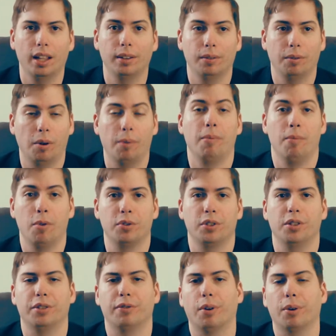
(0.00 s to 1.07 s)
mostly
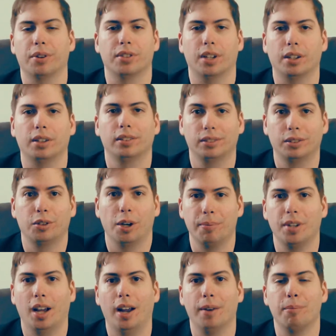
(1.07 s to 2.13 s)
just focus on
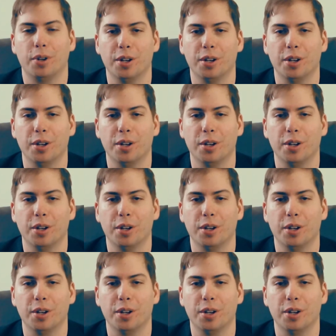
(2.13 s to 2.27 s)
Krypton